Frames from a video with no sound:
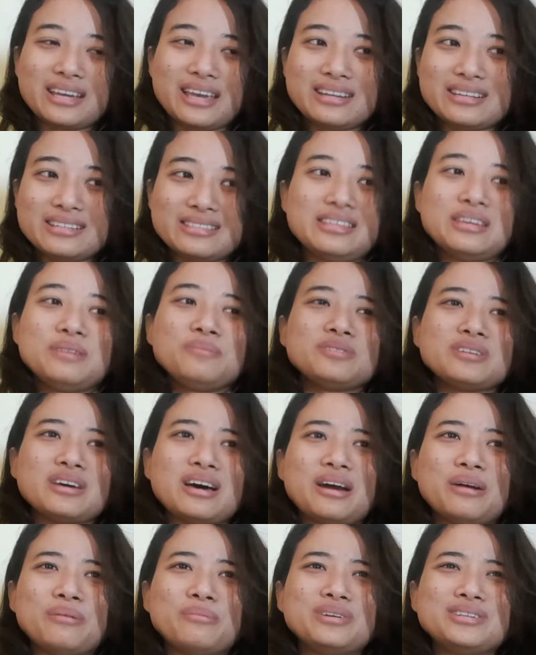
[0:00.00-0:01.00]
at the same
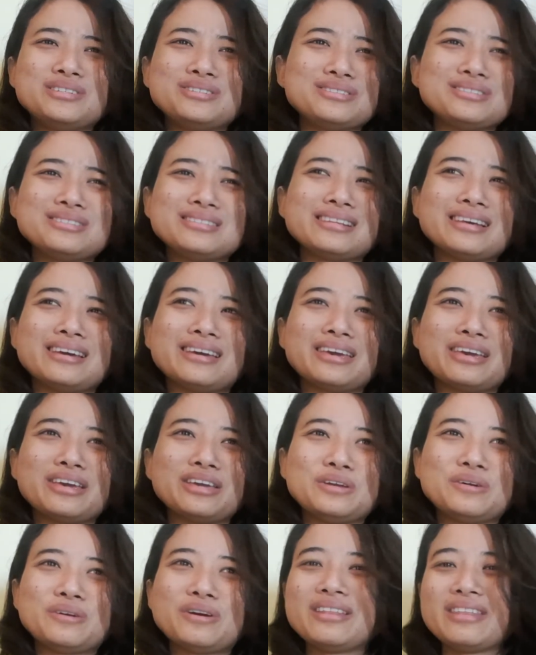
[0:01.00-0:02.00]
time. It's just like
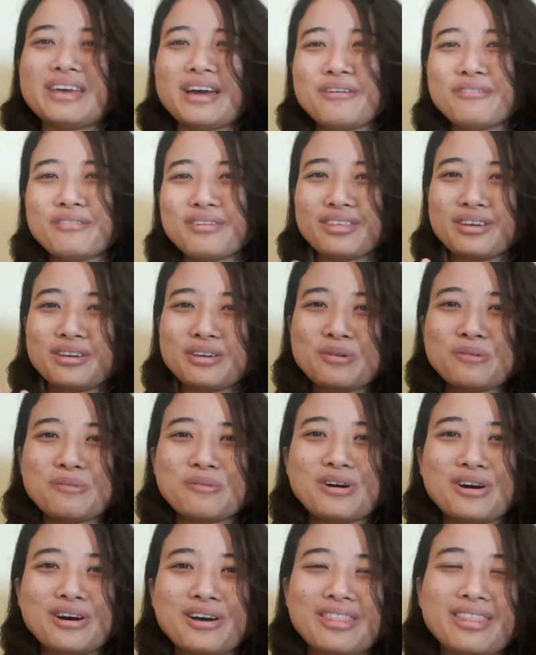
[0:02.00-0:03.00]
you got everything you
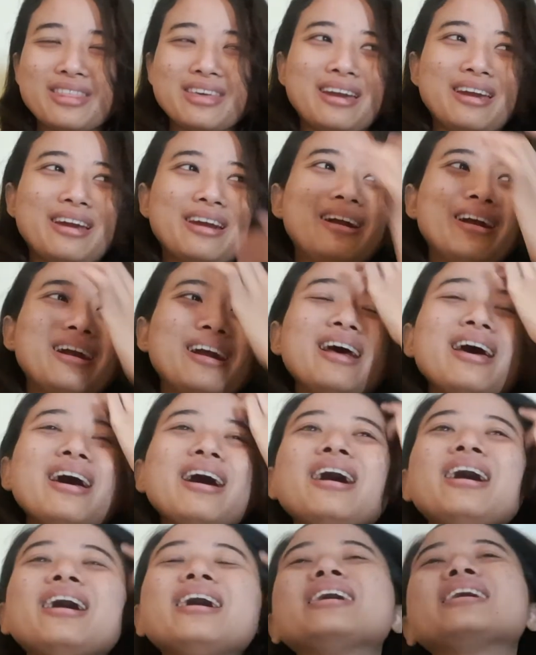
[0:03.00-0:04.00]
want there,
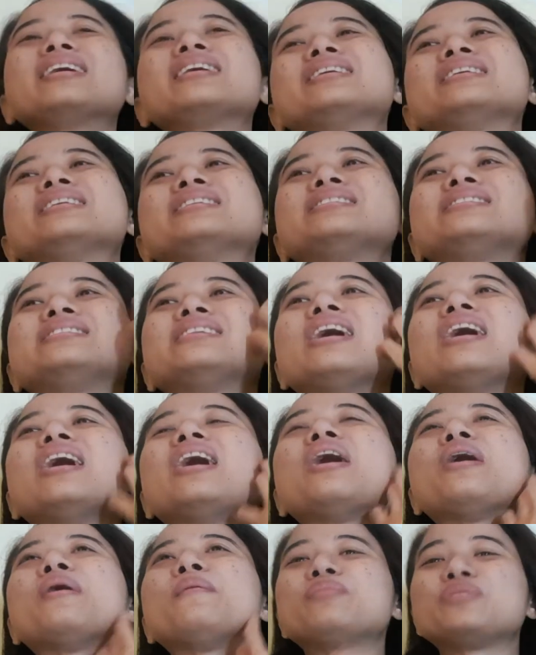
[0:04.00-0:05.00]
because
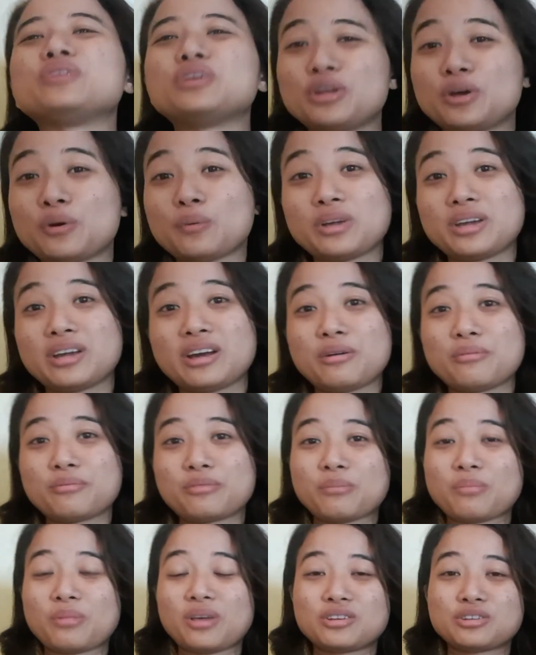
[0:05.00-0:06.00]
you know, we come
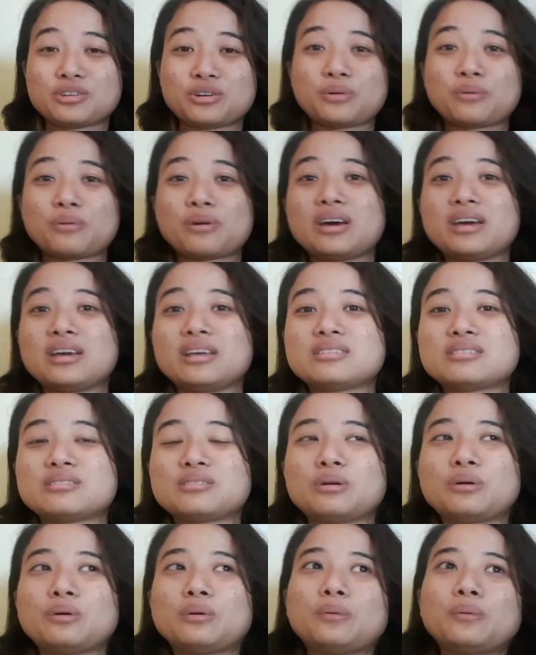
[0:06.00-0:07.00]
from nature, right?
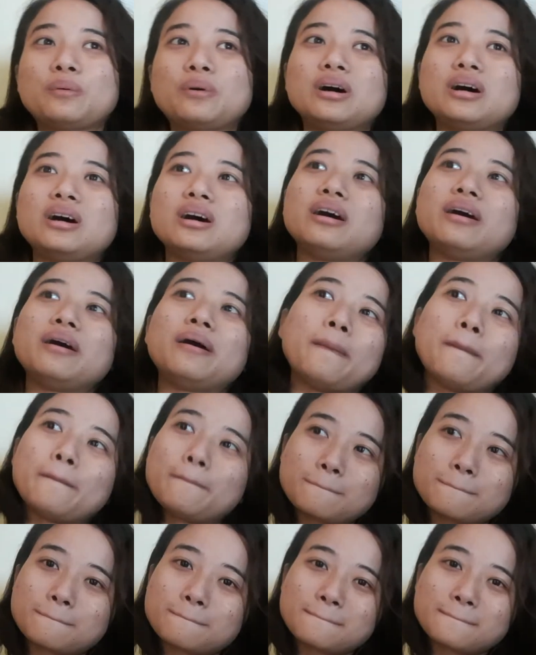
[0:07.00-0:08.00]
So
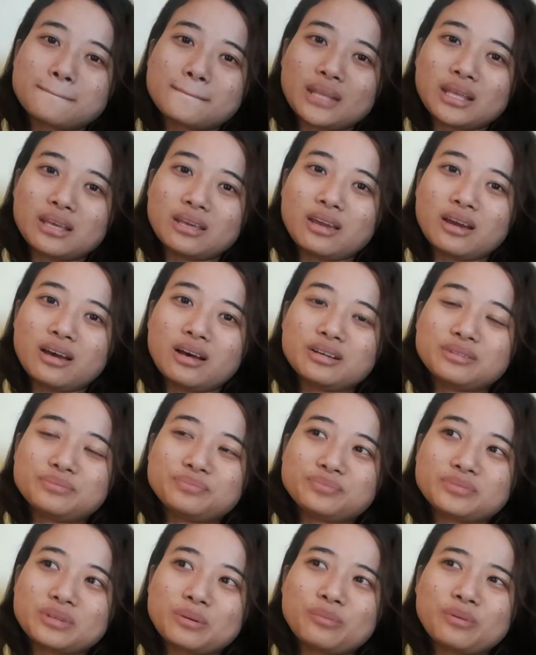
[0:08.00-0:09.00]
yeah,
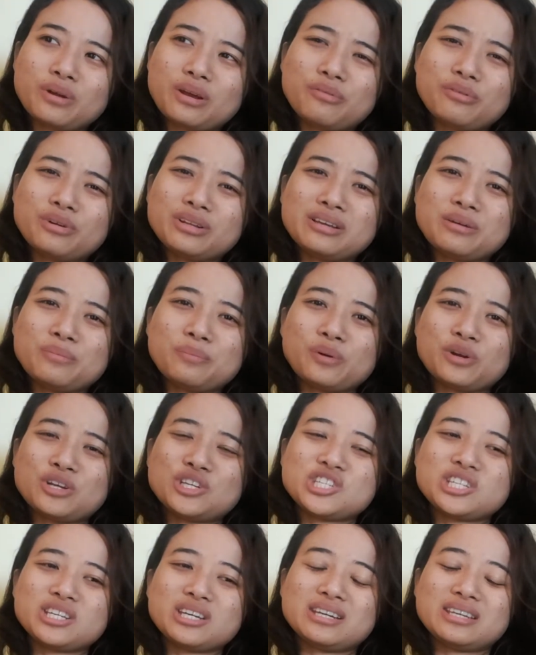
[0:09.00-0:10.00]
I really
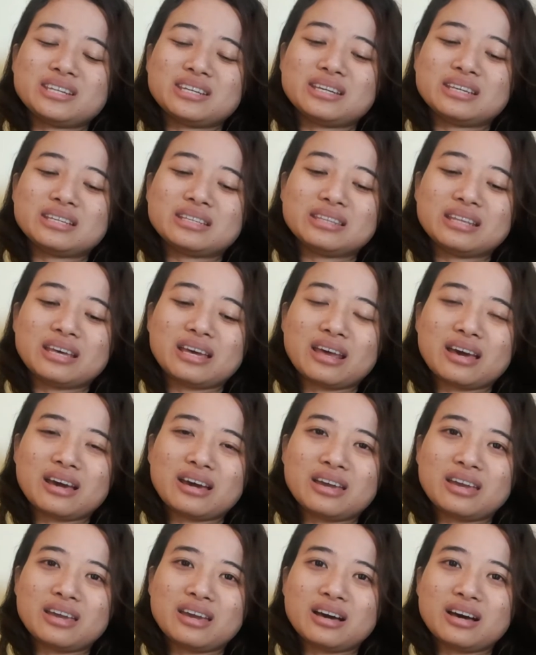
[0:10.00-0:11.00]
appreciate it
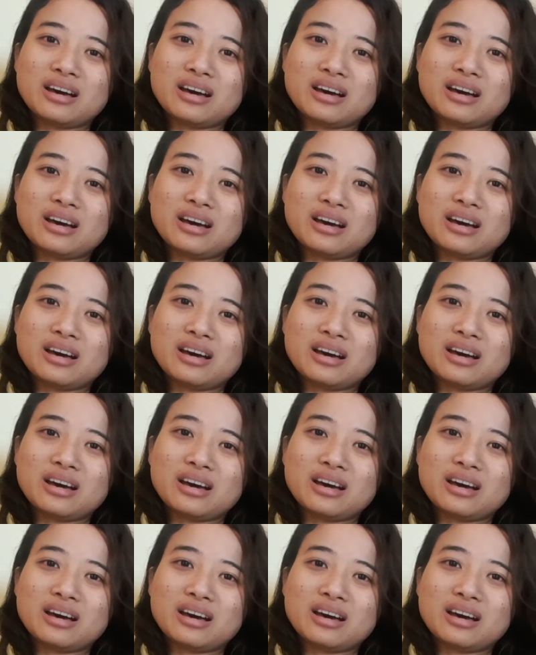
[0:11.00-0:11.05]
that